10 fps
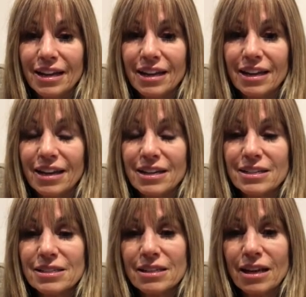And I
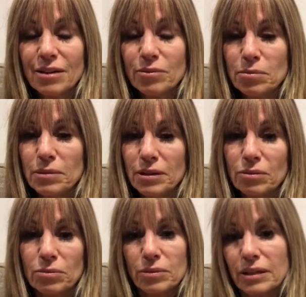just thought it would be
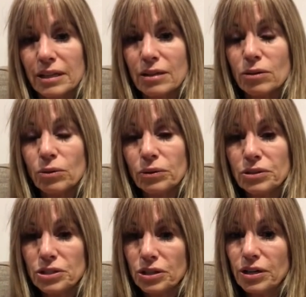a really cool
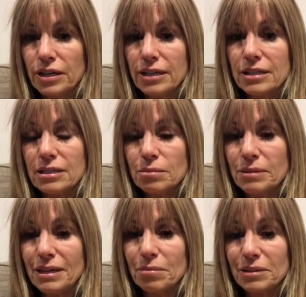journey to
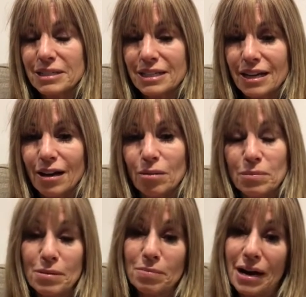be able to
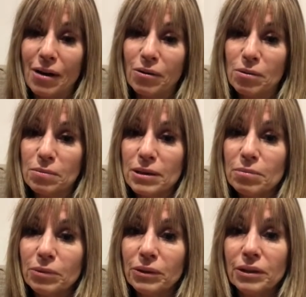help empower
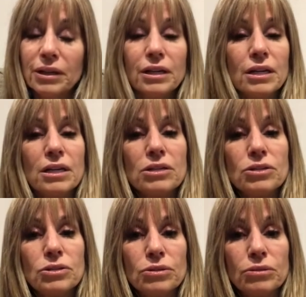people
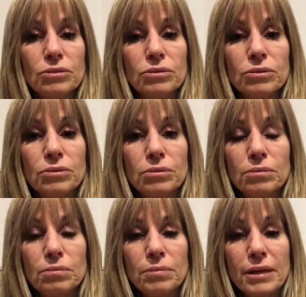to
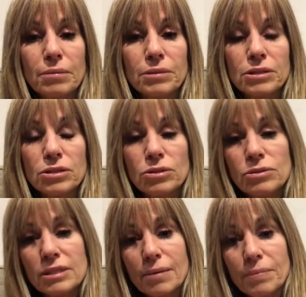be able to do
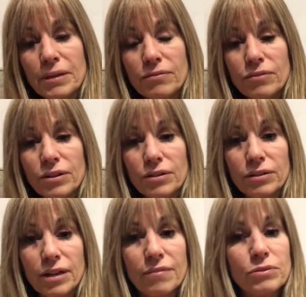something for their
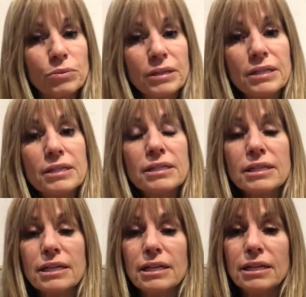loved
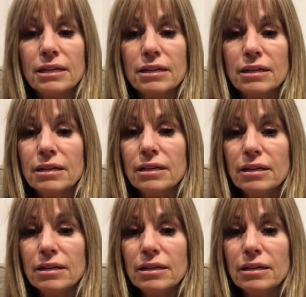ones in,